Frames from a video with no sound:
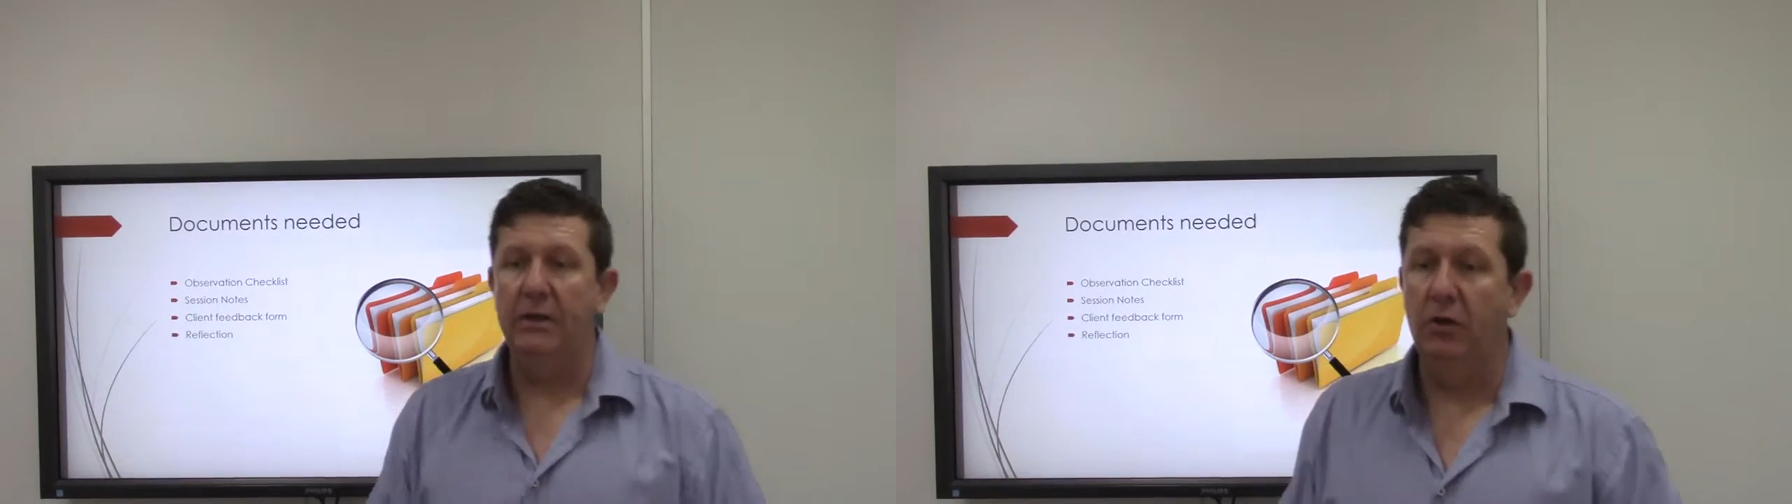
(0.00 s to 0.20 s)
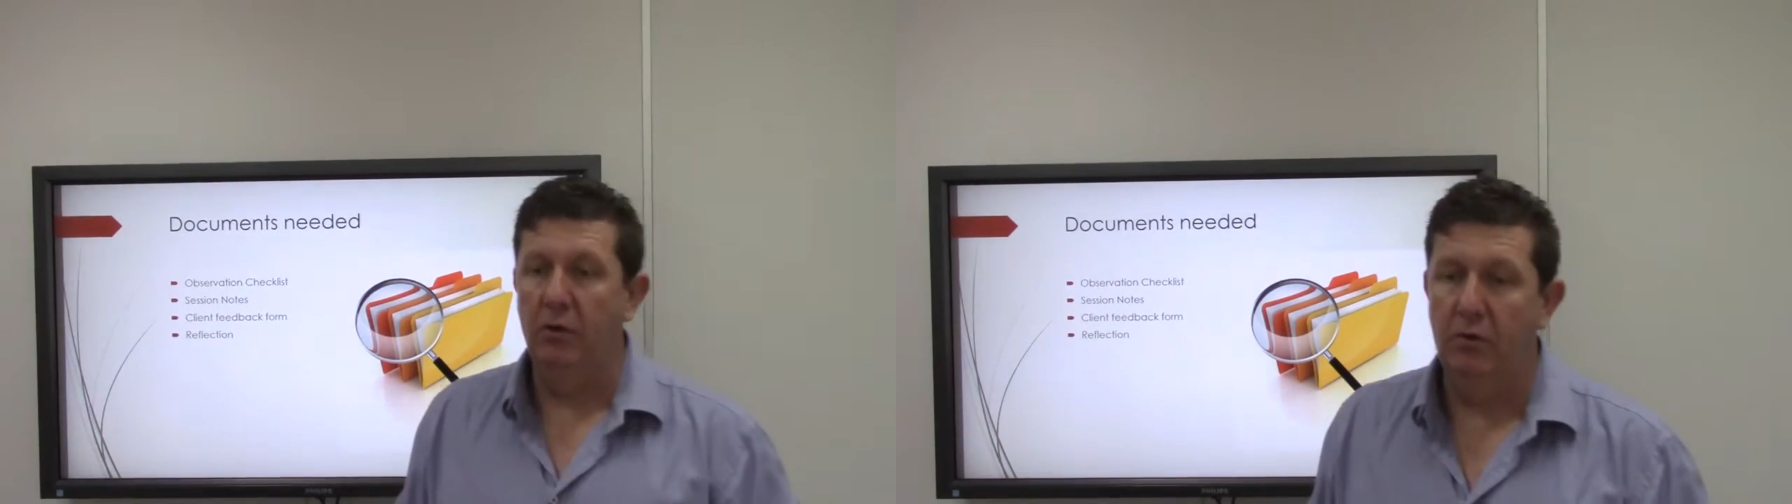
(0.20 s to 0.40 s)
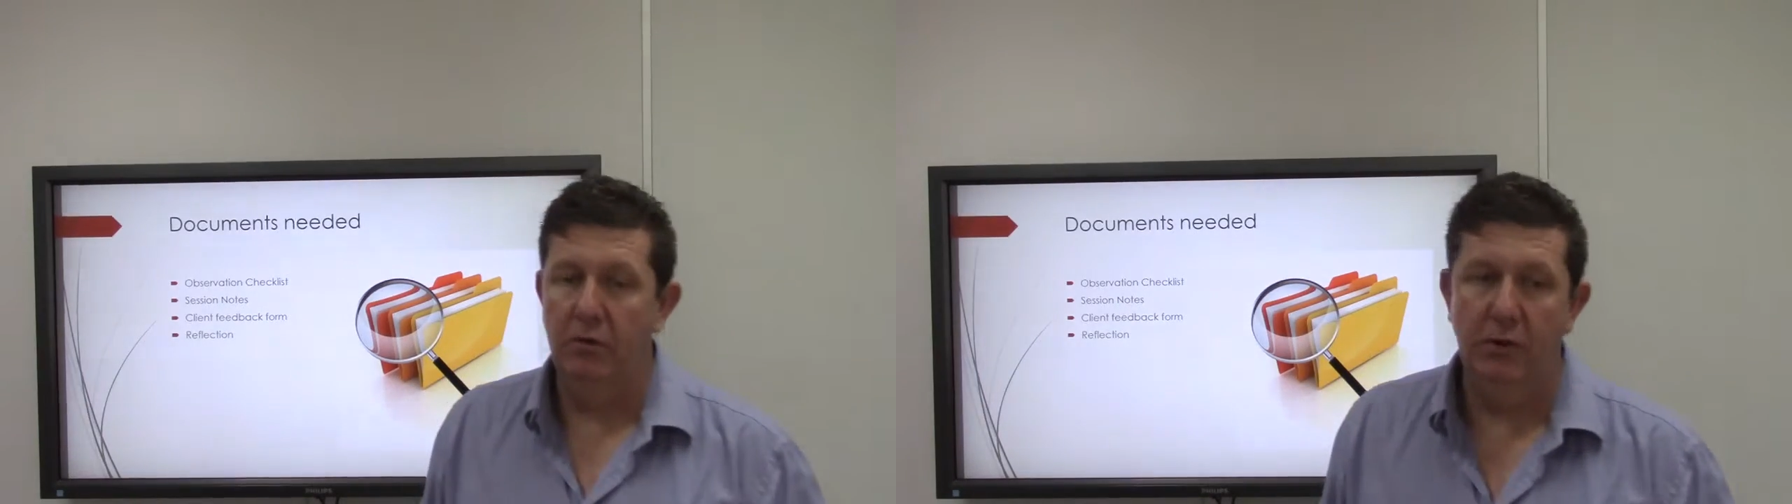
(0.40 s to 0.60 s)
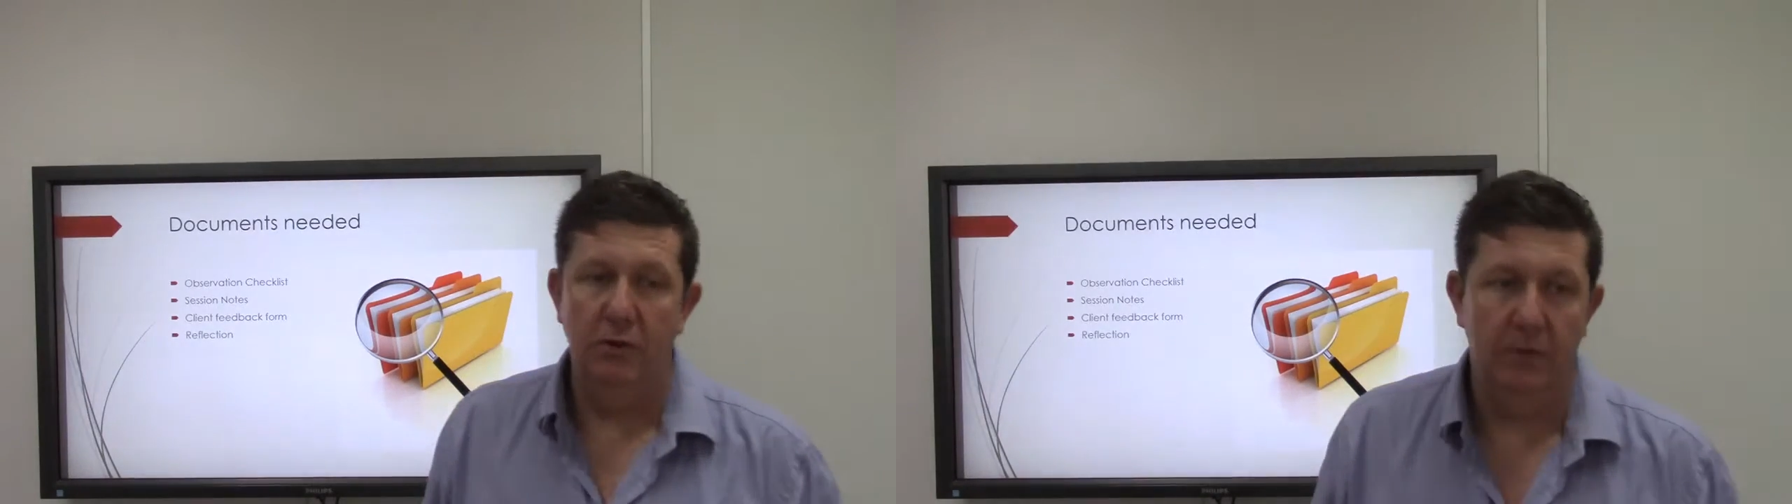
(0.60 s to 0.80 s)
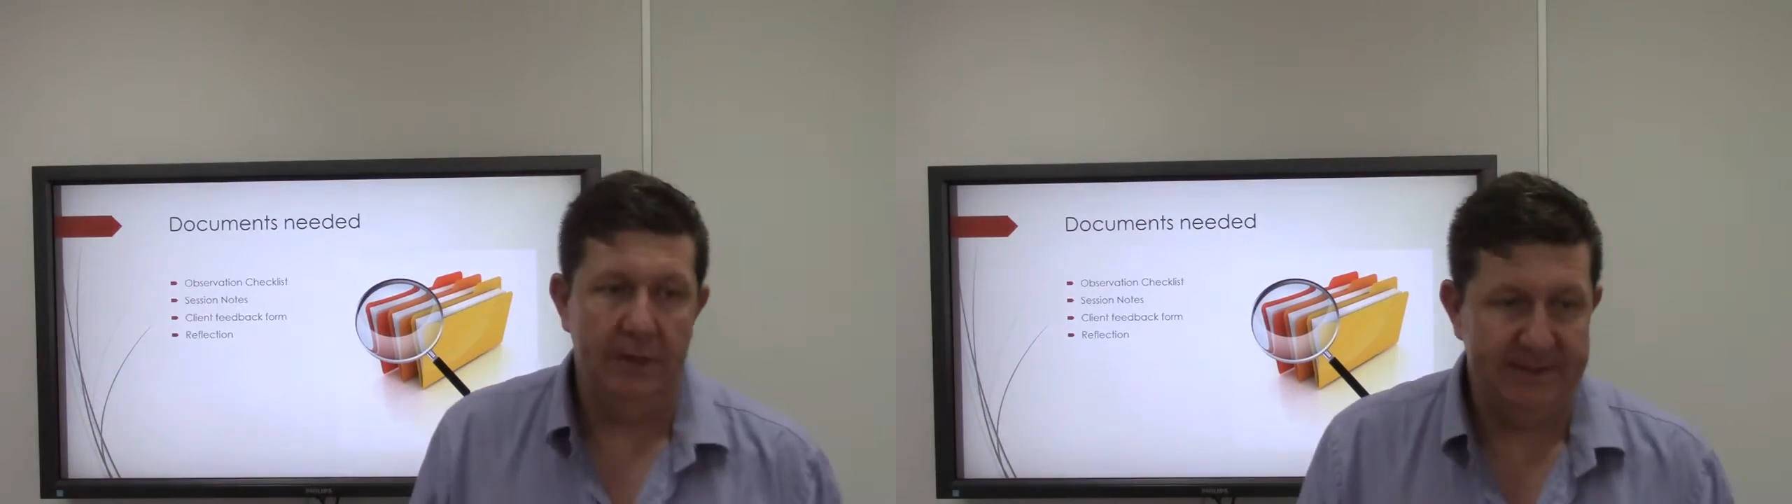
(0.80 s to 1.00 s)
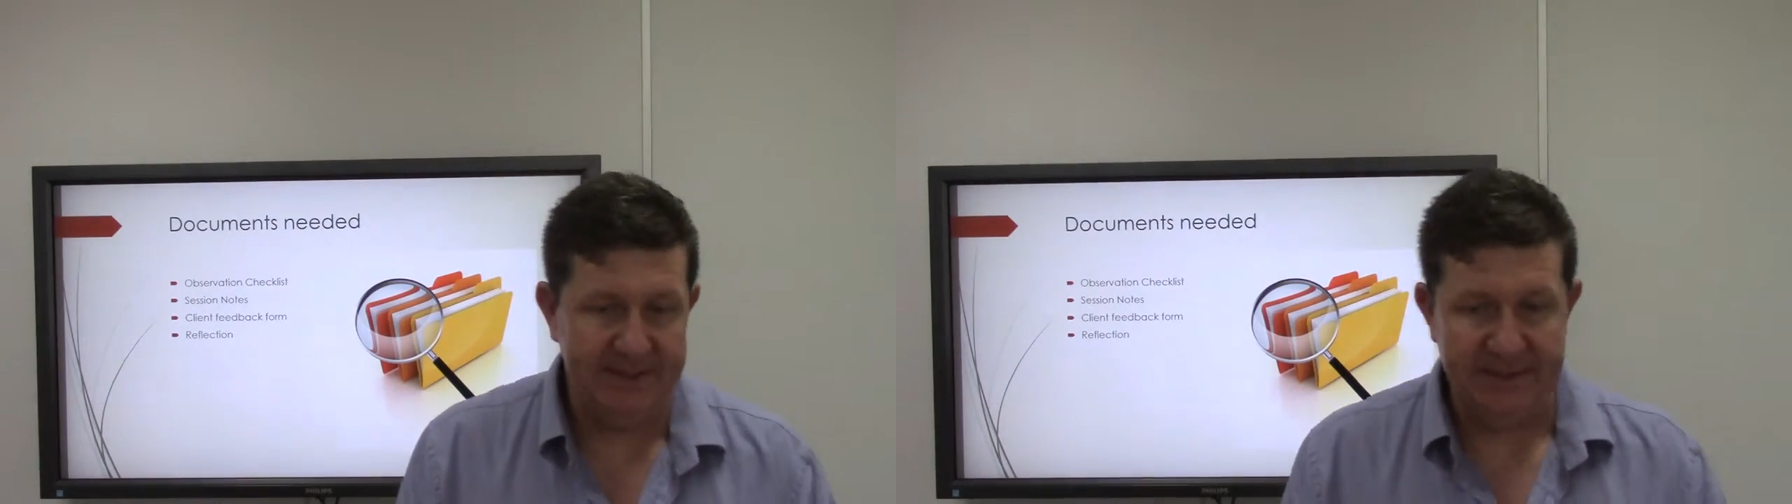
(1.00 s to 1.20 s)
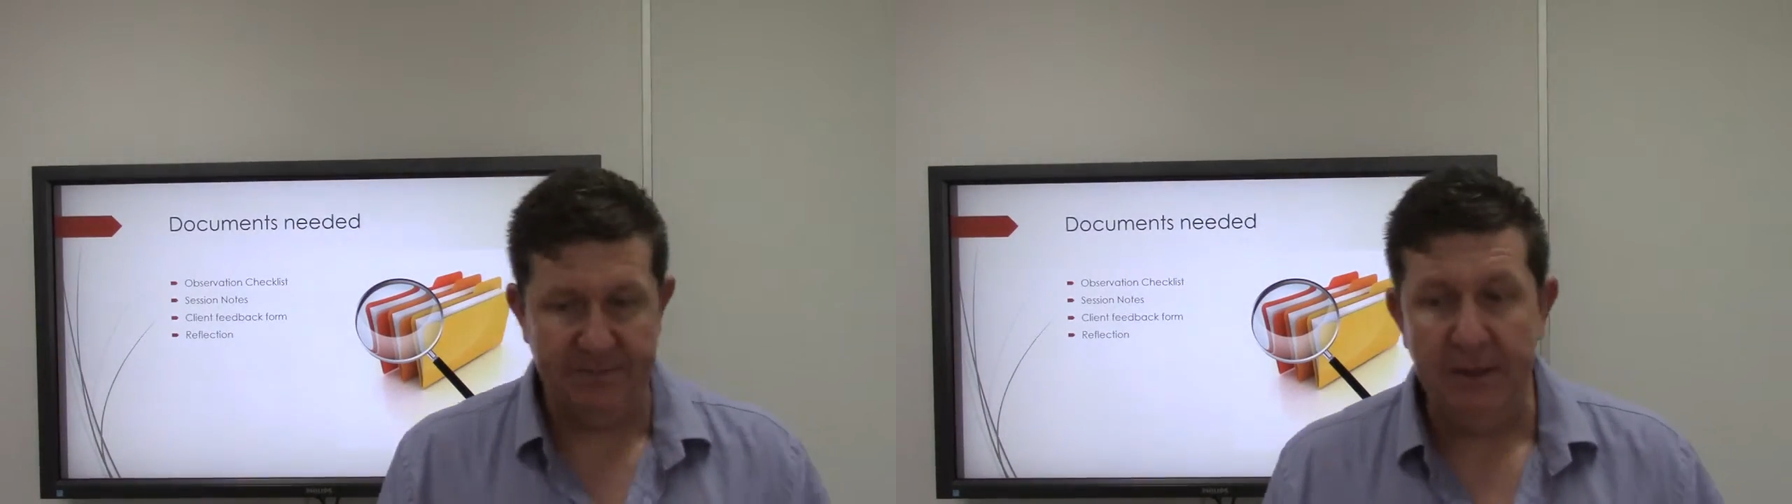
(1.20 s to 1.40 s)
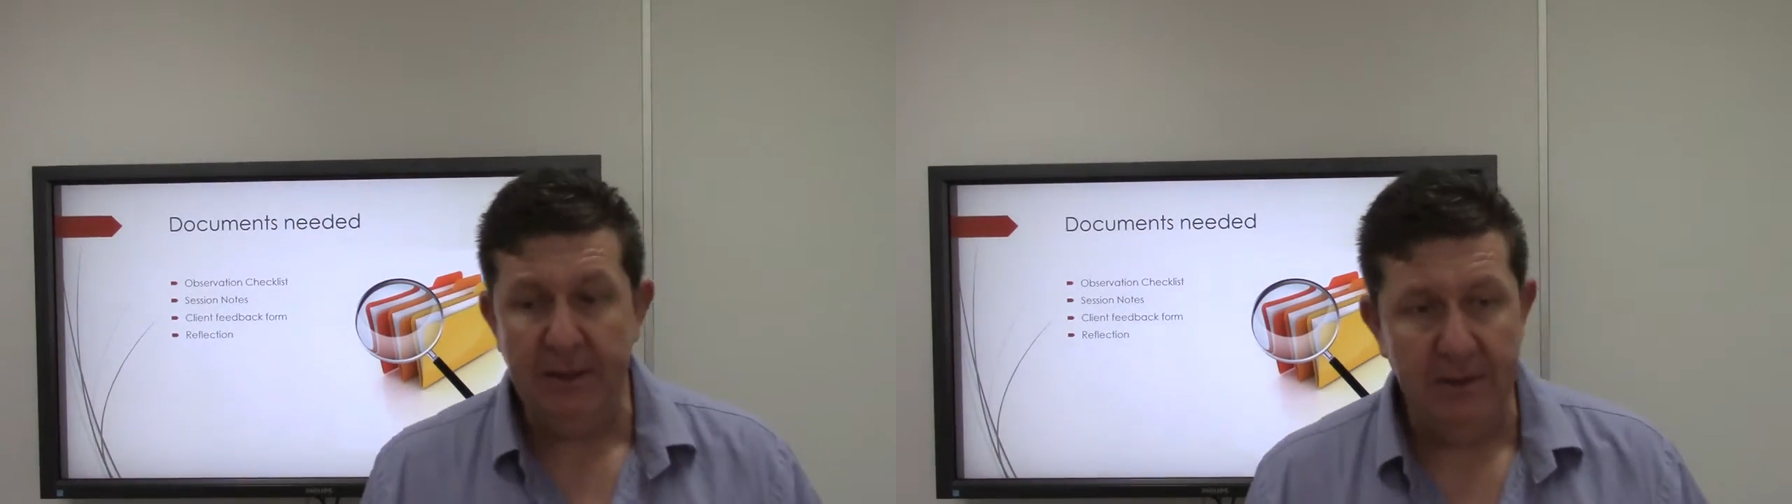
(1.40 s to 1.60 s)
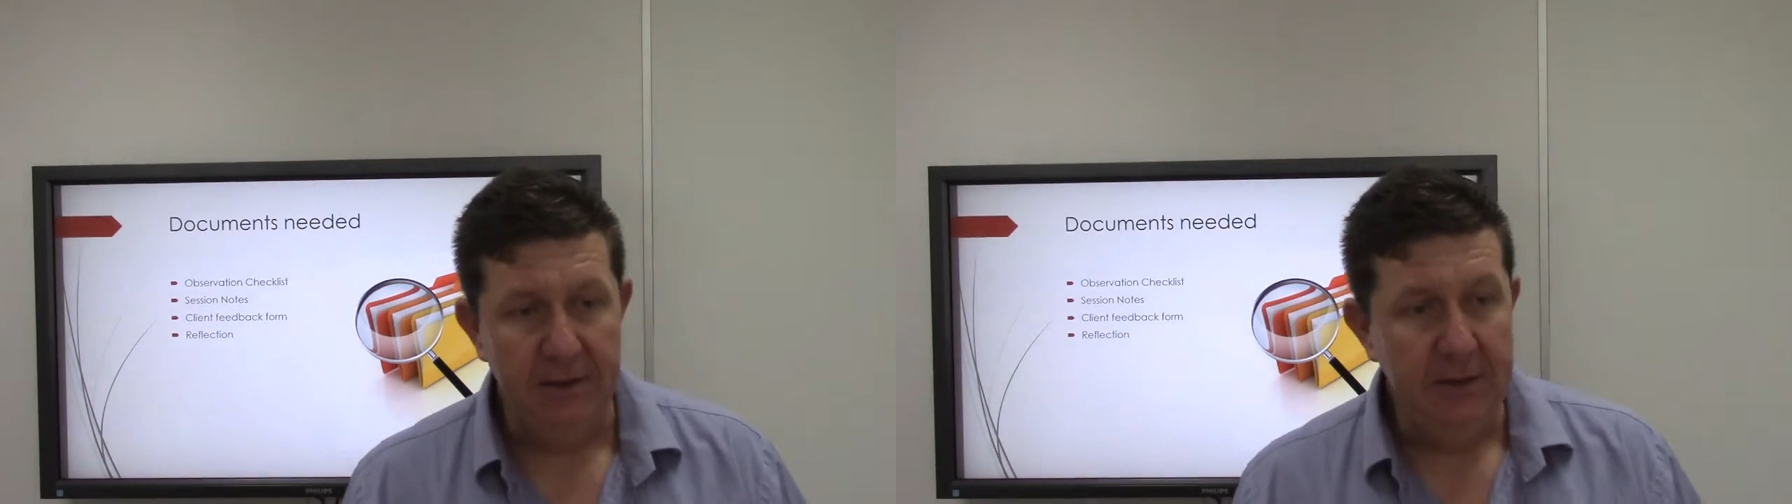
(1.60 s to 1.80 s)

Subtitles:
your assessment,